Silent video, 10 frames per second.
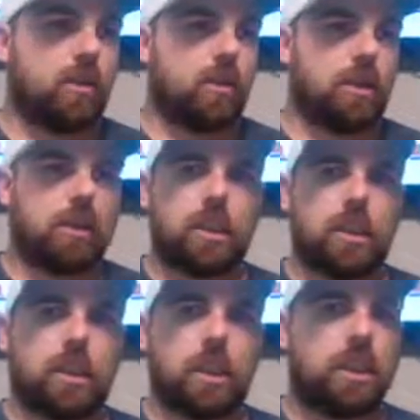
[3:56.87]
or
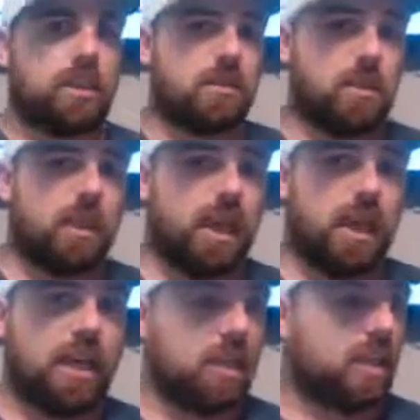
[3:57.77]
was leader sprint
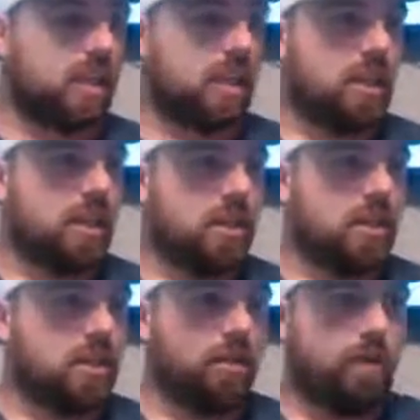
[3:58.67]
cars
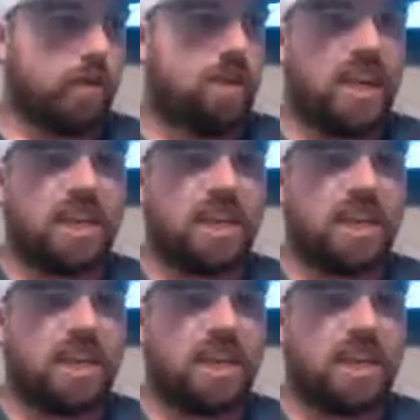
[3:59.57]
your first